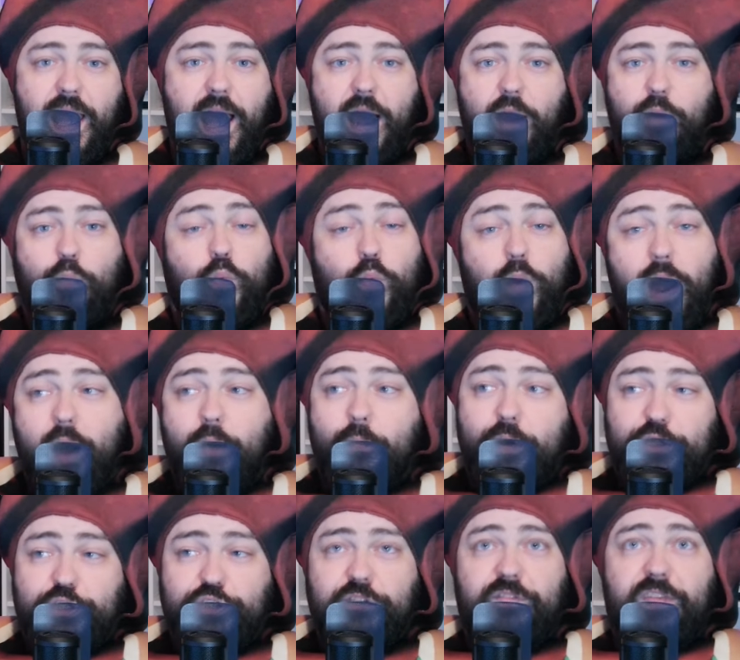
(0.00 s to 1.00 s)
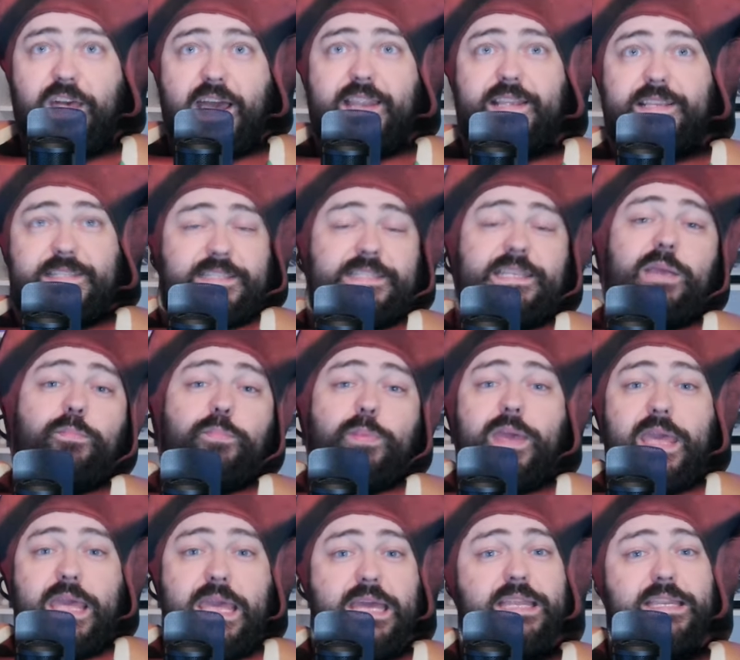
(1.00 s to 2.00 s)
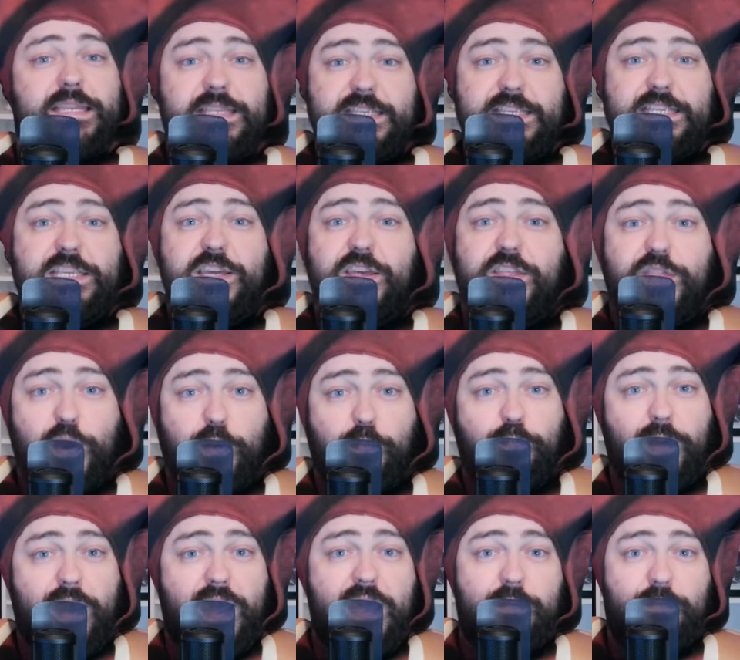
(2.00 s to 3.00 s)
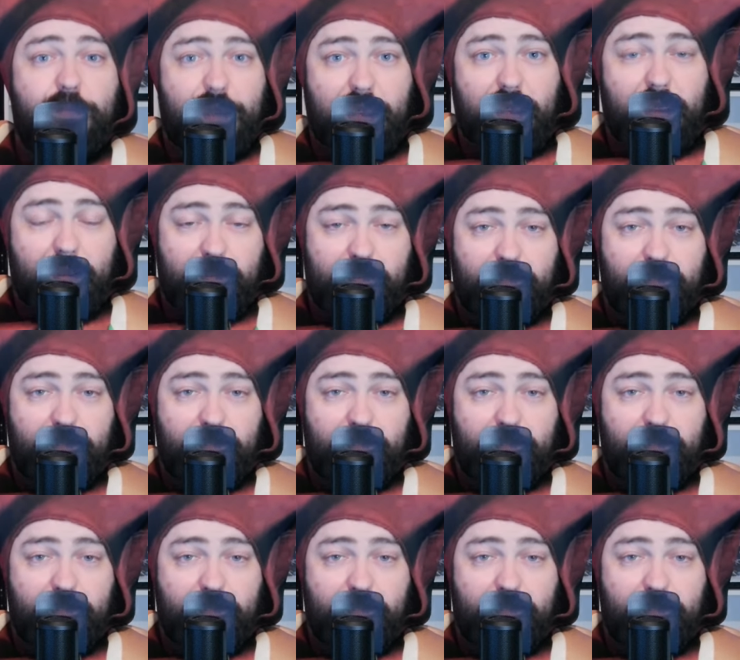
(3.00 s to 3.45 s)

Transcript: how how much of that is seeping in to the baby,